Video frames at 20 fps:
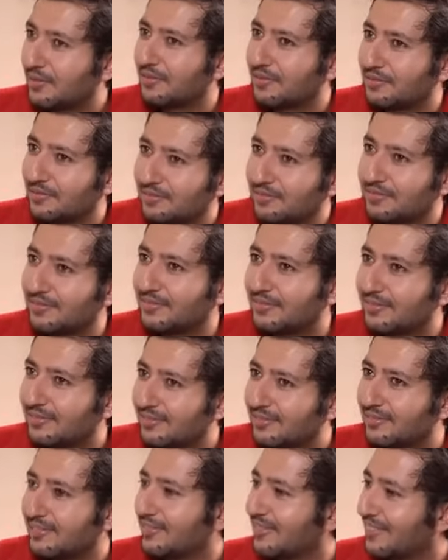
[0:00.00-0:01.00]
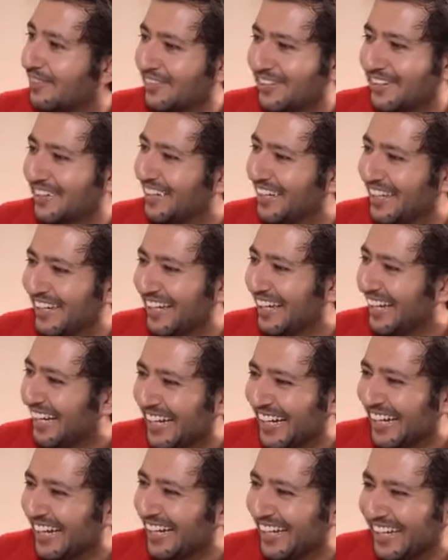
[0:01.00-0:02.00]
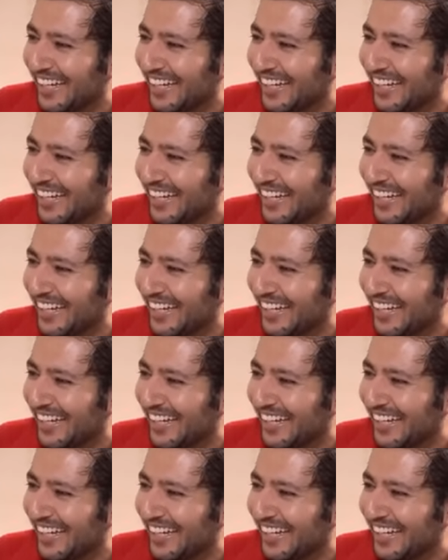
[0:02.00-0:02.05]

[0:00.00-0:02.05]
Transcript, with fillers: there's no switching off she doesn't get fake she